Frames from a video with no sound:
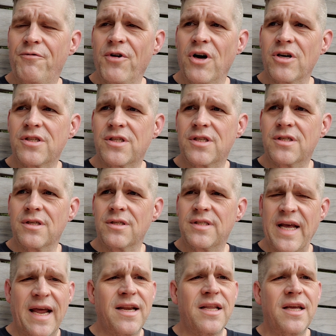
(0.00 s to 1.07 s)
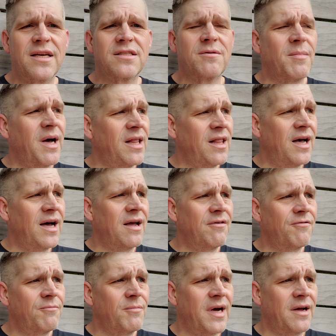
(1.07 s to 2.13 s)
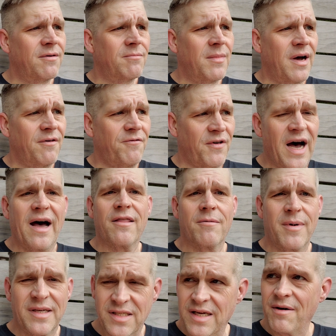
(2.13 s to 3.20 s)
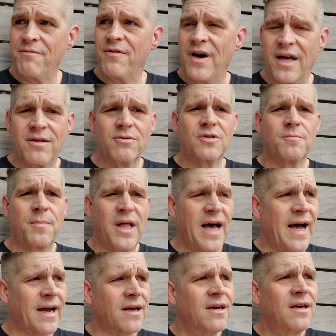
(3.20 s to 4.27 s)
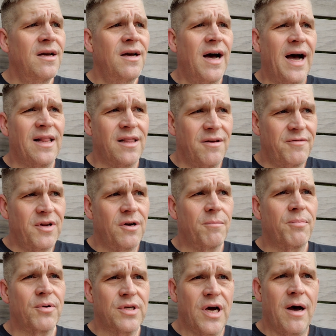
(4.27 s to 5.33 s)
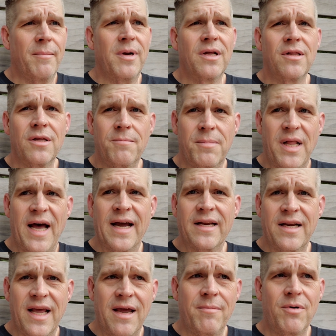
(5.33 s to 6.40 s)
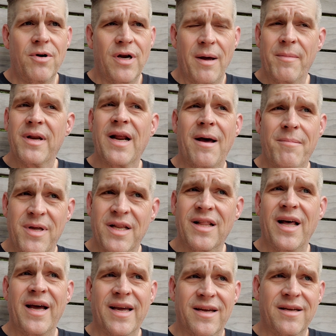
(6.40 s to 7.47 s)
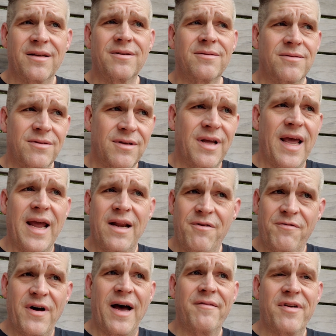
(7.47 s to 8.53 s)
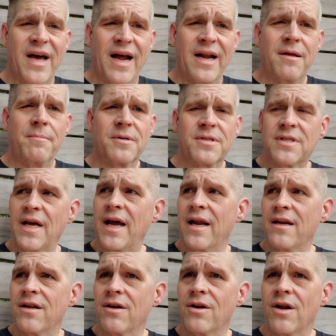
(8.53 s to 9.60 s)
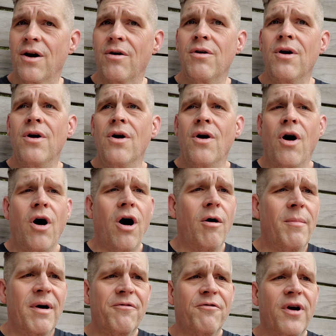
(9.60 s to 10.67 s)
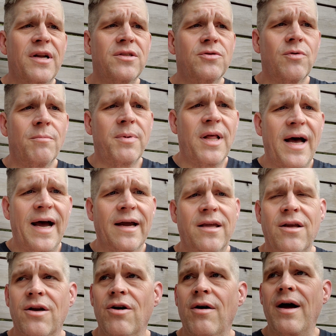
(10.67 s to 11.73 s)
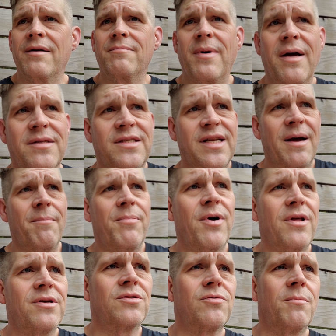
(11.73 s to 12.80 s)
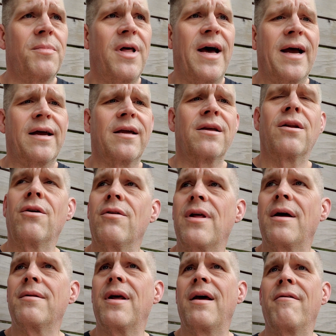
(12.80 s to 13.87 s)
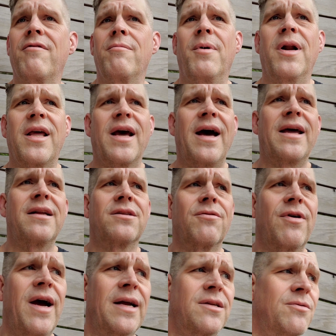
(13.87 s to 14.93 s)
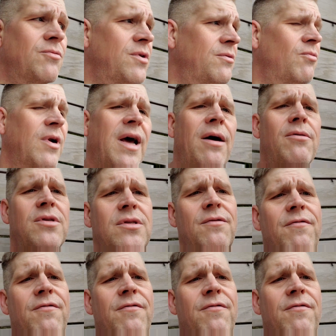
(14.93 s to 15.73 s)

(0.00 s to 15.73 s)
first 10 years of my life, my stepfather was black. I lived in a predominantly black neighborhood. I mean like 85, 90%, all my friends were black, my stepbrothers were black, that everybody I interacted with when I was